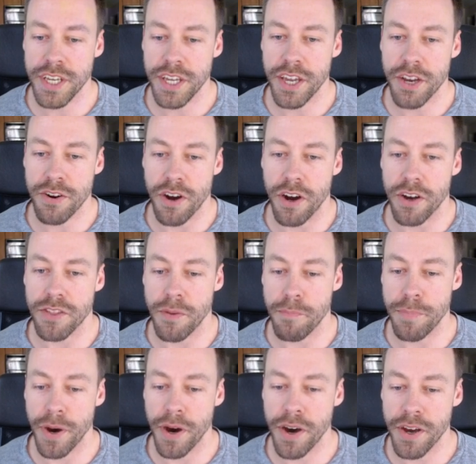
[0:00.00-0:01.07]
here on the
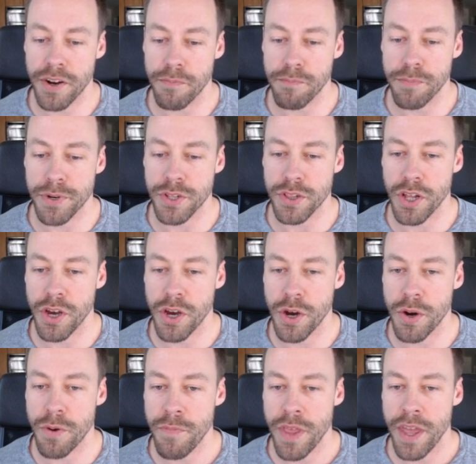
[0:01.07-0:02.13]
bottom
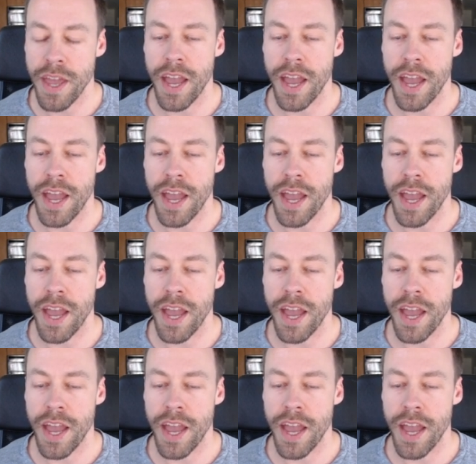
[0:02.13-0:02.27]
below